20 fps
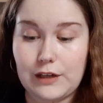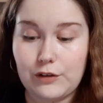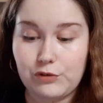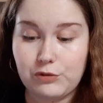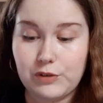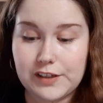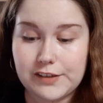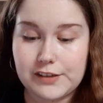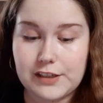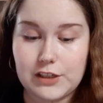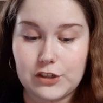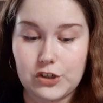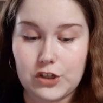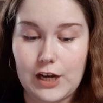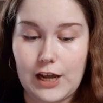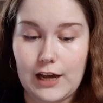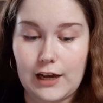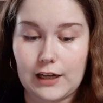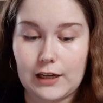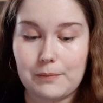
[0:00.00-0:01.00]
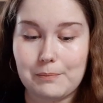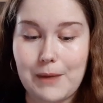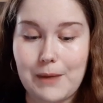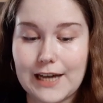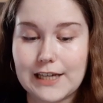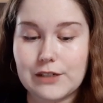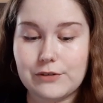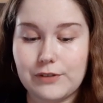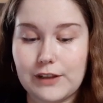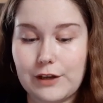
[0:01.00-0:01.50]
if Whiskey Jack
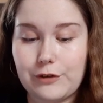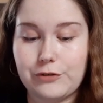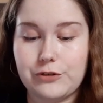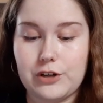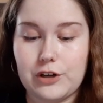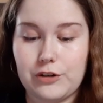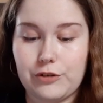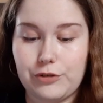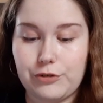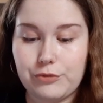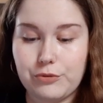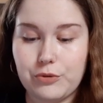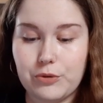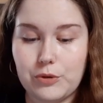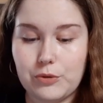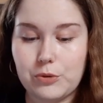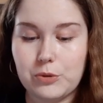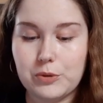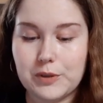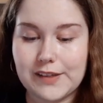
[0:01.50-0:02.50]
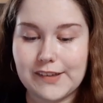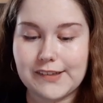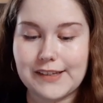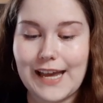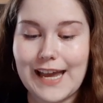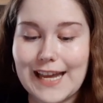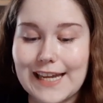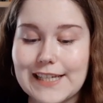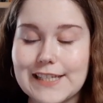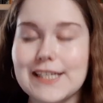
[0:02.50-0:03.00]
might have left her through Hood's
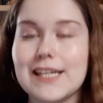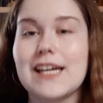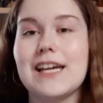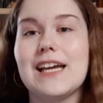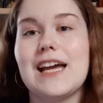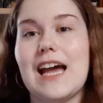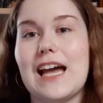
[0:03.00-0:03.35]
gate,